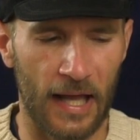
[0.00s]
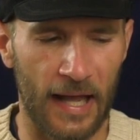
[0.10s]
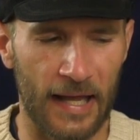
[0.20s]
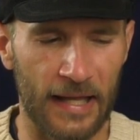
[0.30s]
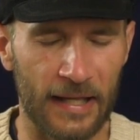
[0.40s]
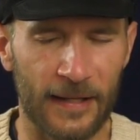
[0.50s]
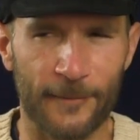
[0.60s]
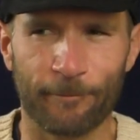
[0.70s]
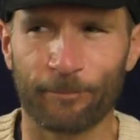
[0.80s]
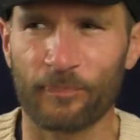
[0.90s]

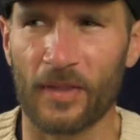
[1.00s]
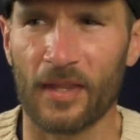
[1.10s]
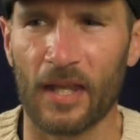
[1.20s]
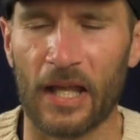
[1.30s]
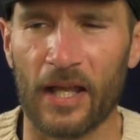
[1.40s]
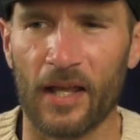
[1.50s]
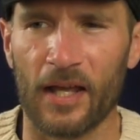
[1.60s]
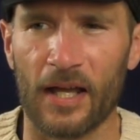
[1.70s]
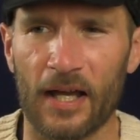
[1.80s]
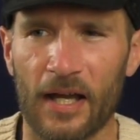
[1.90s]
I,
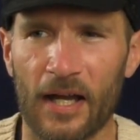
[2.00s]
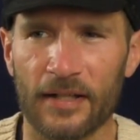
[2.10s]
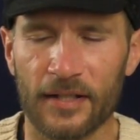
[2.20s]
I